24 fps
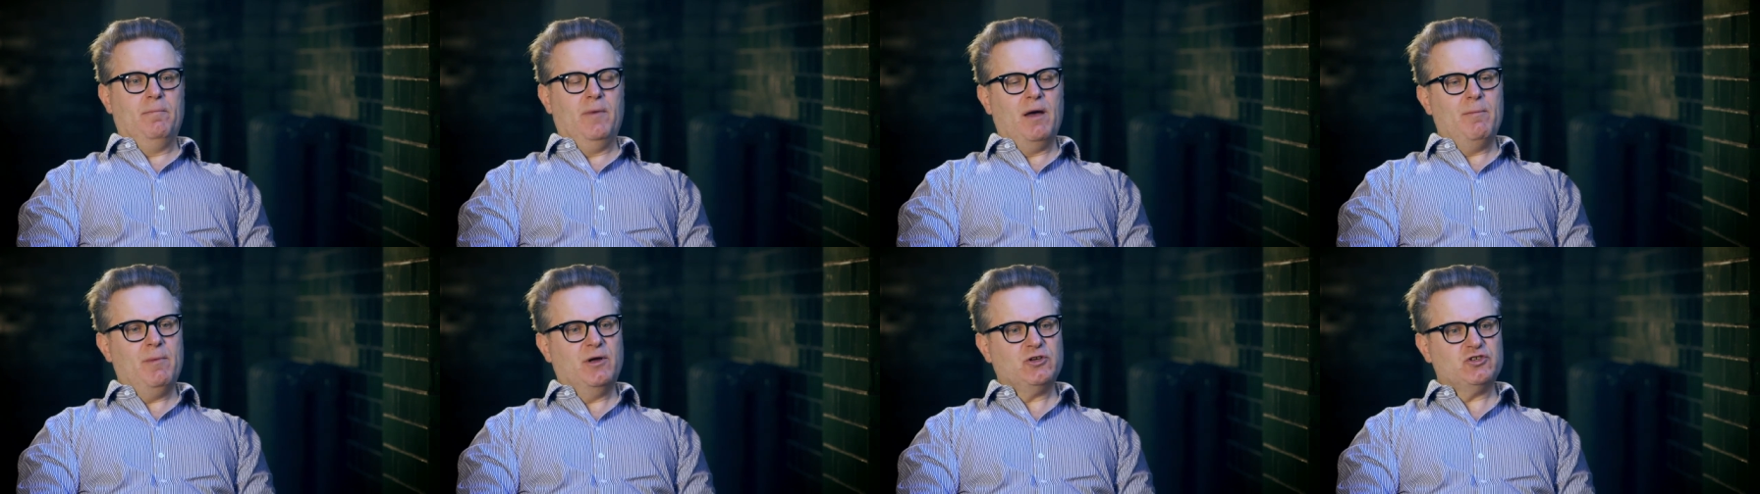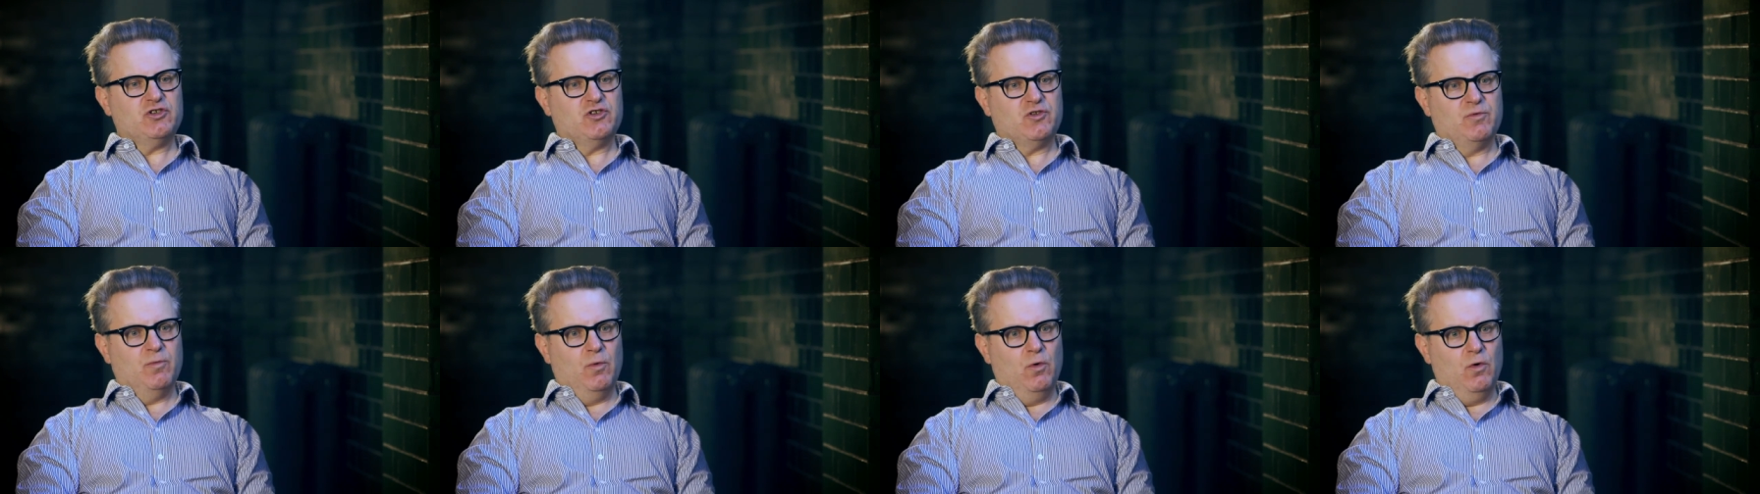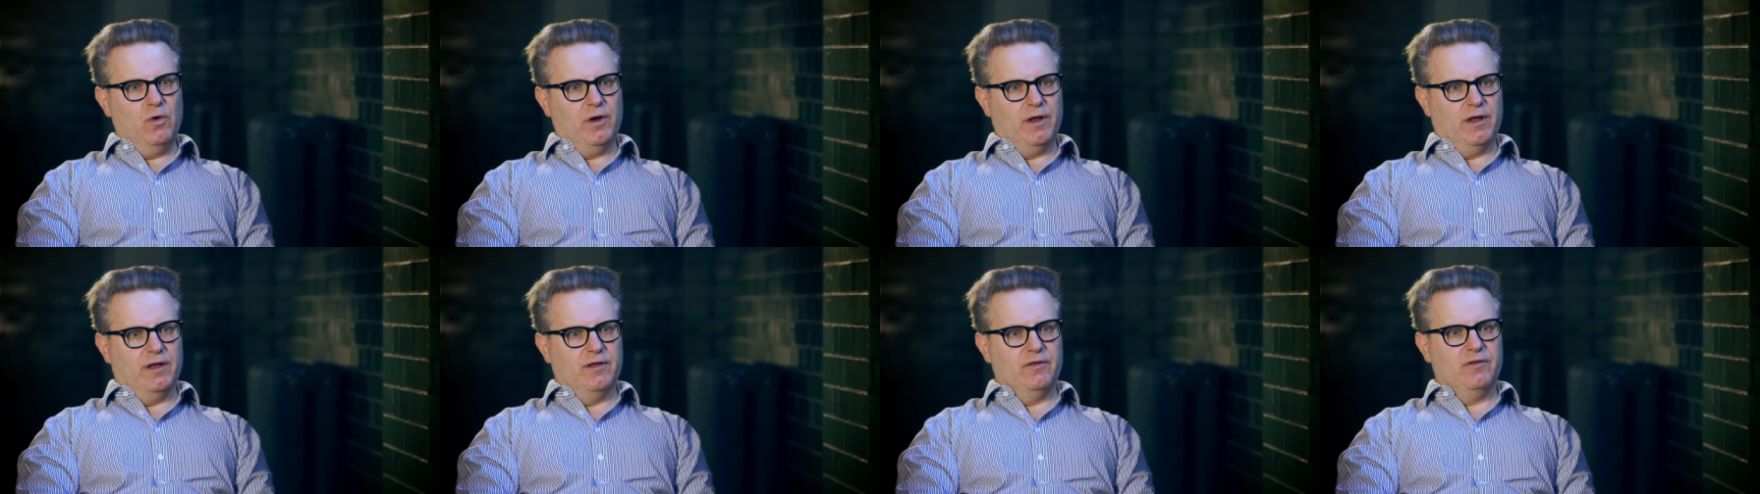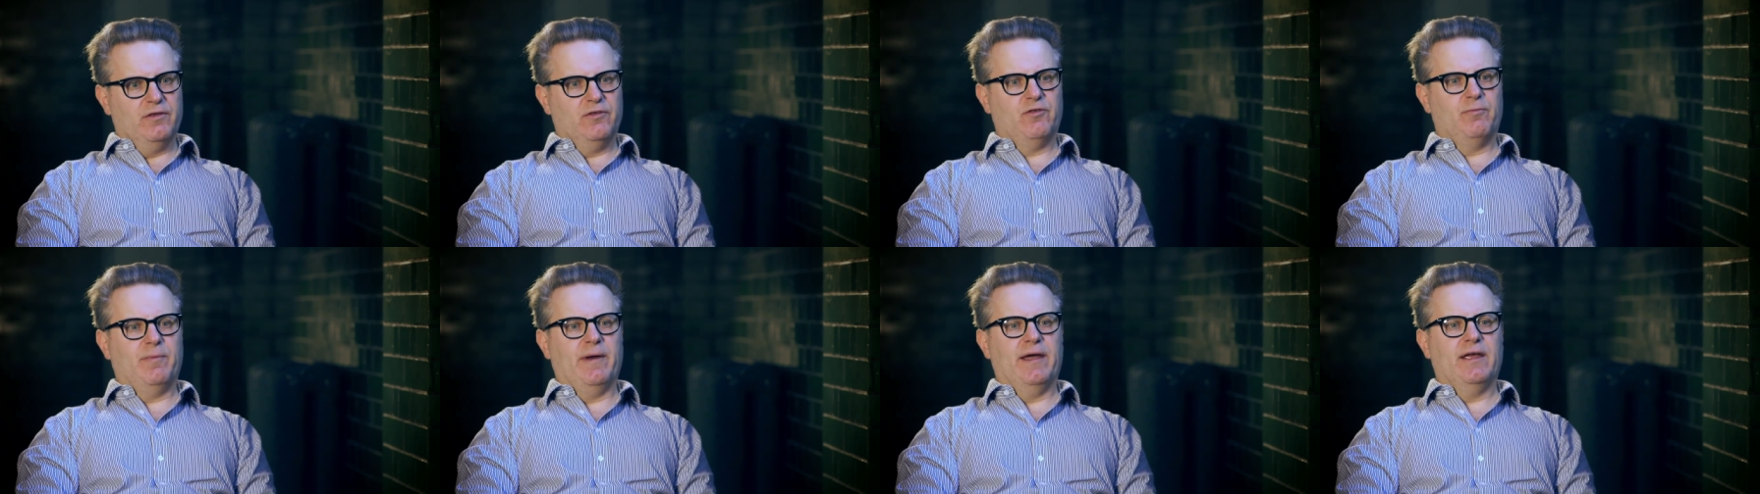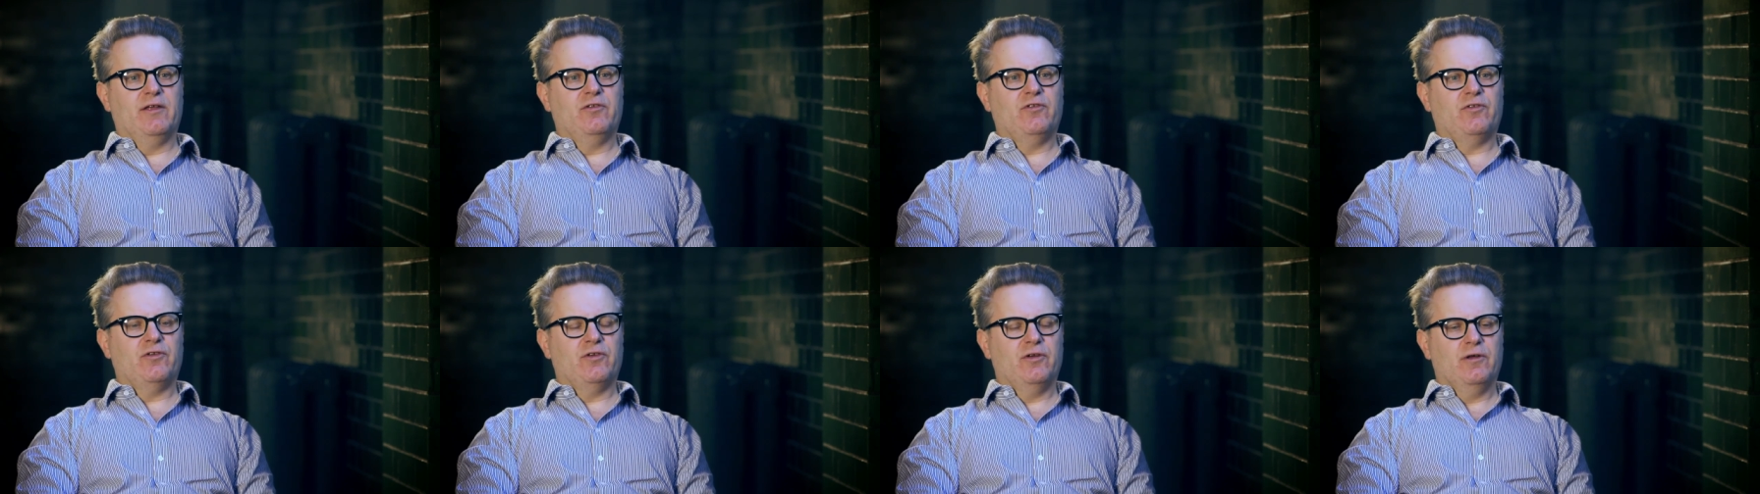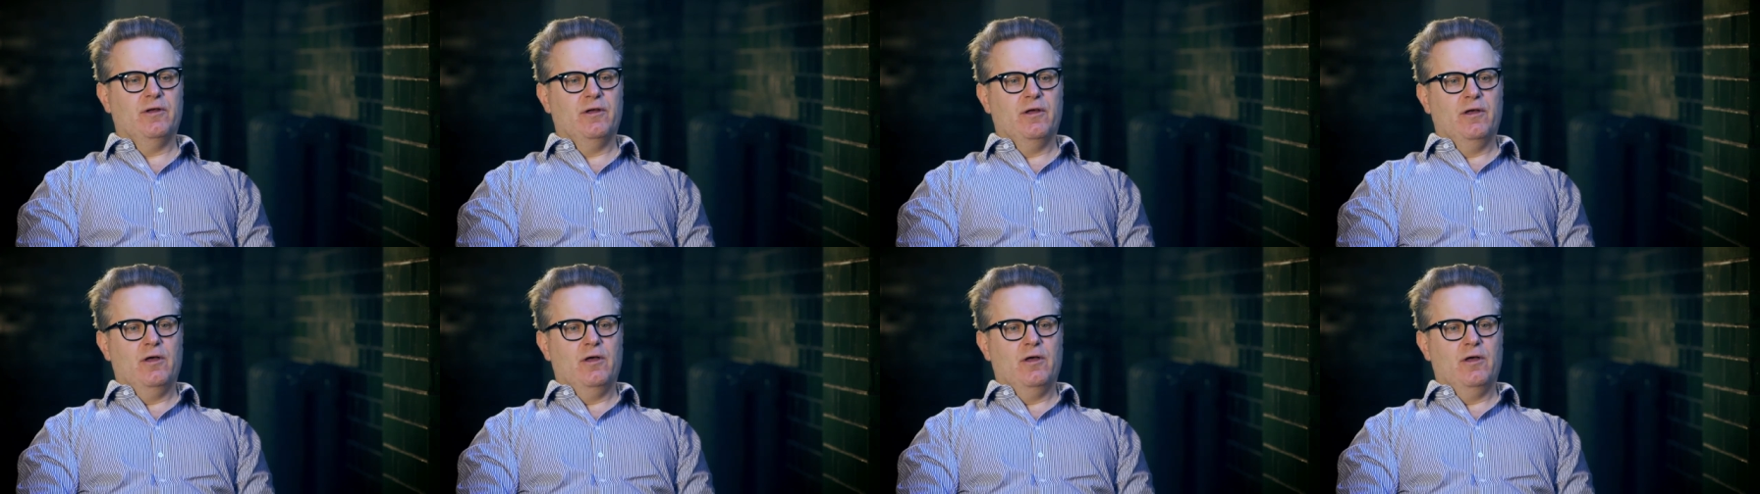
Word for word: a much smaller space,